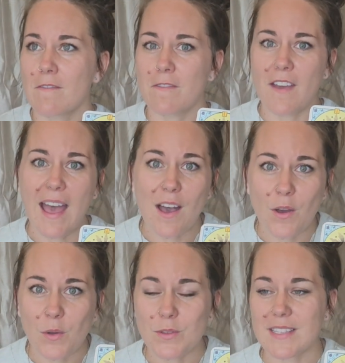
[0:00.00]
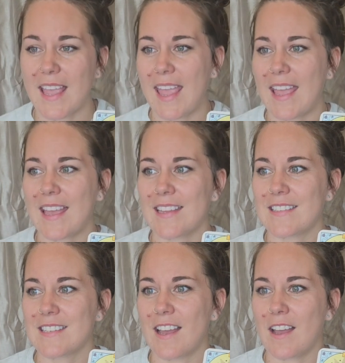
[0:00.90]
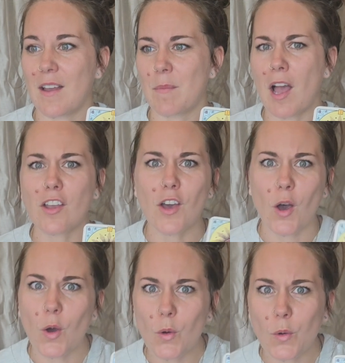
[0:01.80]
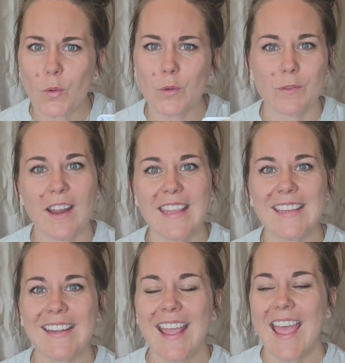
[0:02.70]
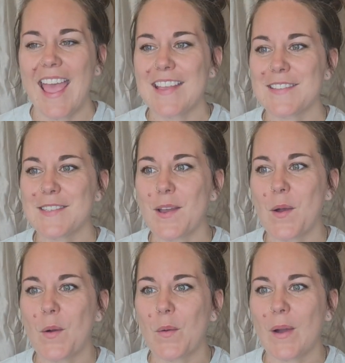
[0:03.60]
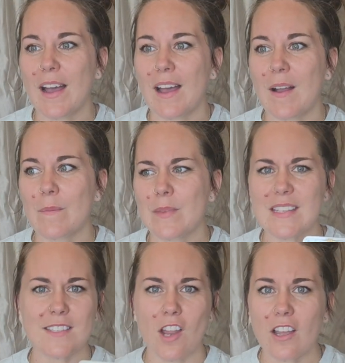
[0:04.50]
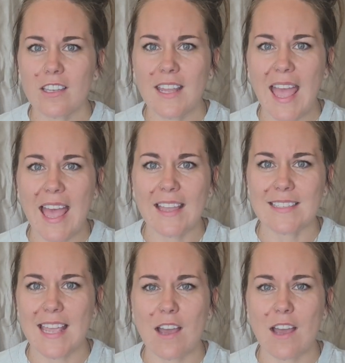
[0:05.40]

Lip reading: vows and a code, right? And so is not going to act